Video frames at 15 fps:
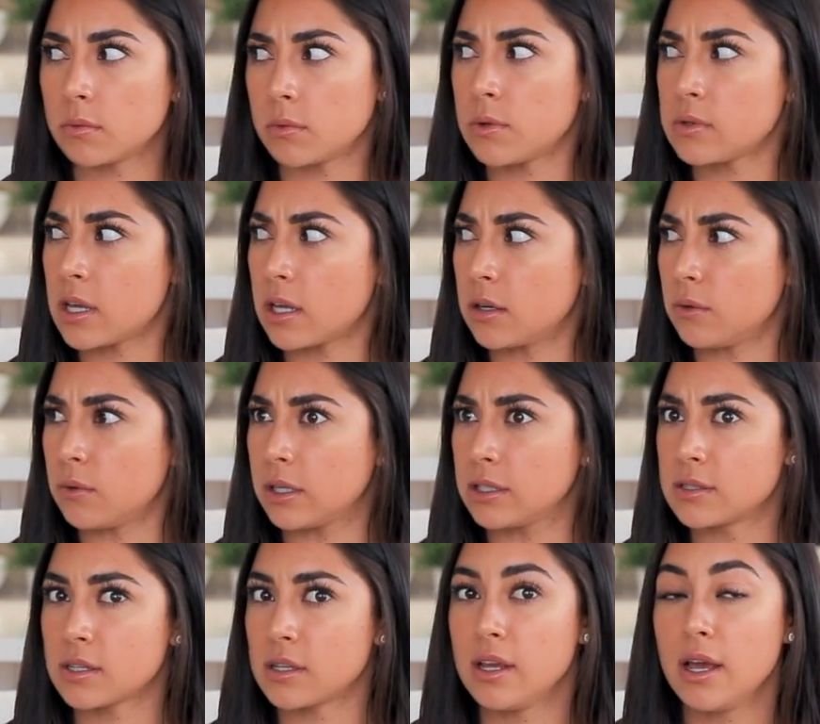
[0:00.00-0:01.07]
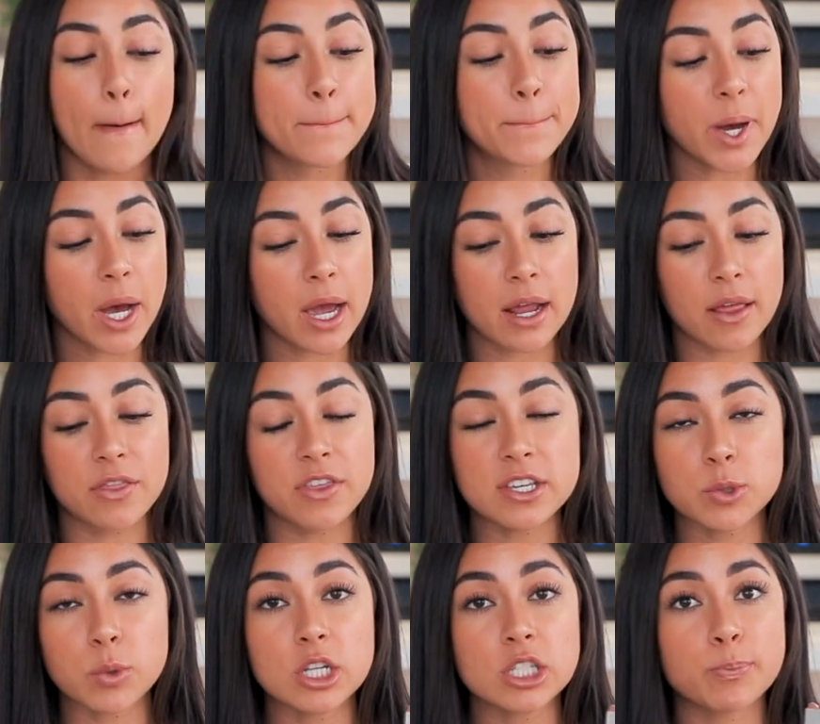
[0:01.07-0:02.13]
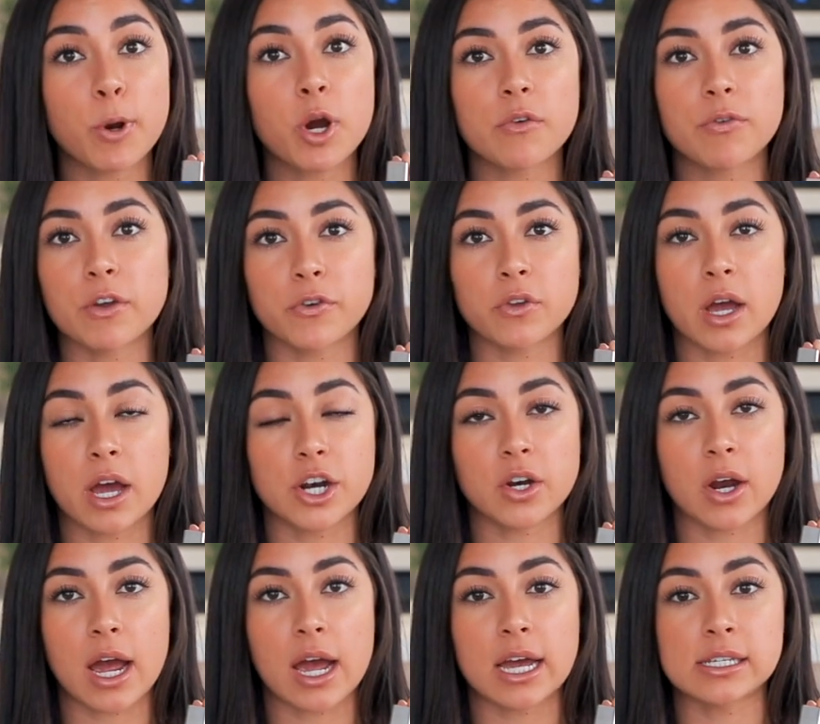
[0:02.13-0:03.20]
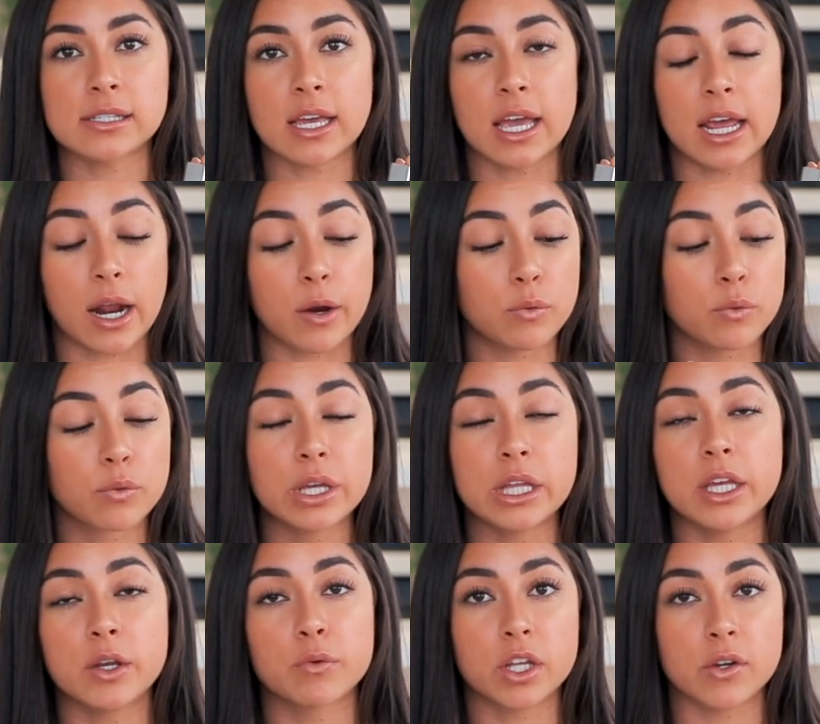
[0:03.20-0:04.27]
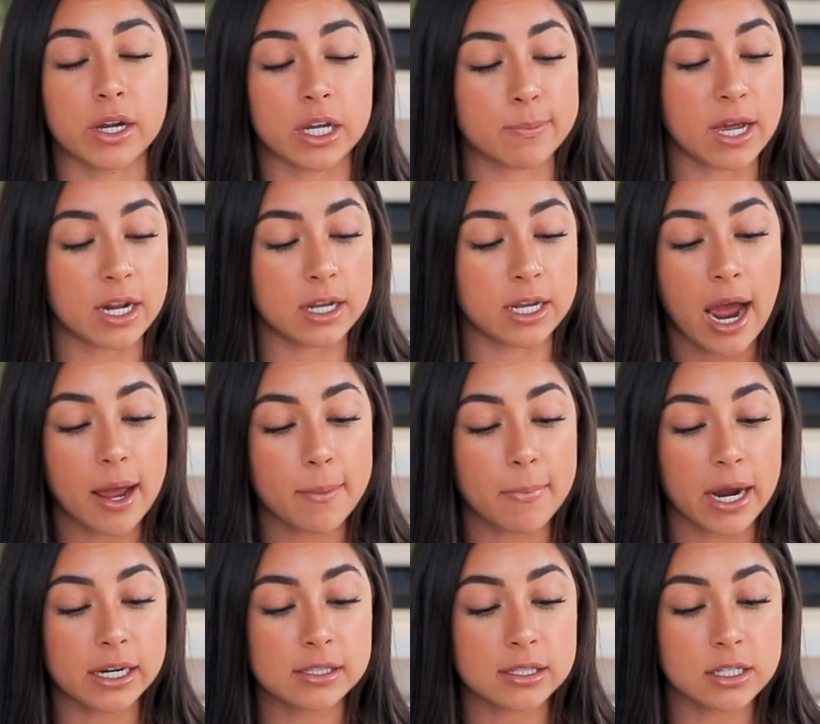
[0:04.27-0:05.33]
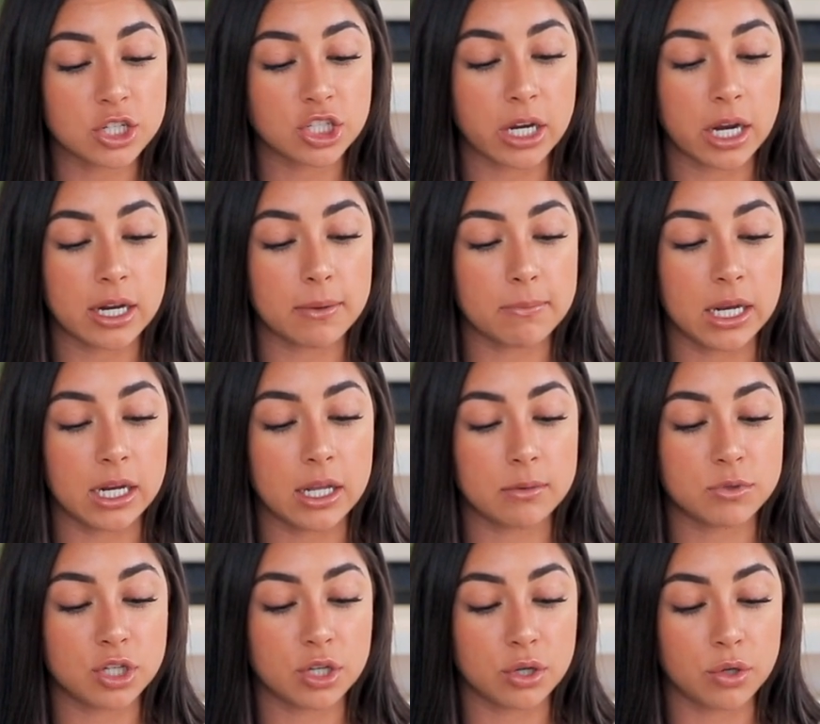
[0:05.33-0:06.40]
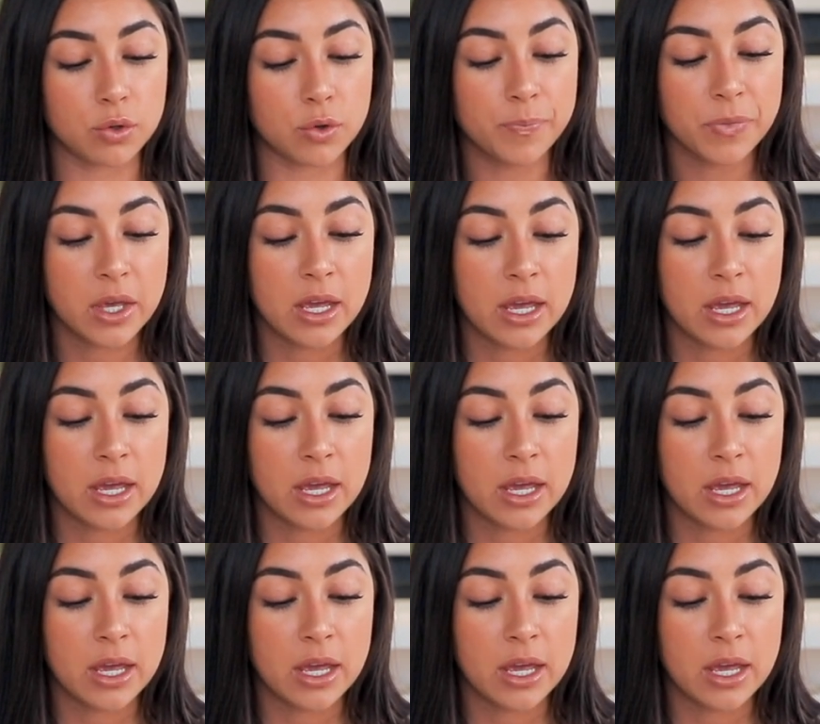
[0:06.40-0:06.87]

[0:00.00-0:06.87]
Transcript: What was that noise? But this one is perfect for the under eyes, and I really, really recommend it. I, mine is in the shade Medium two,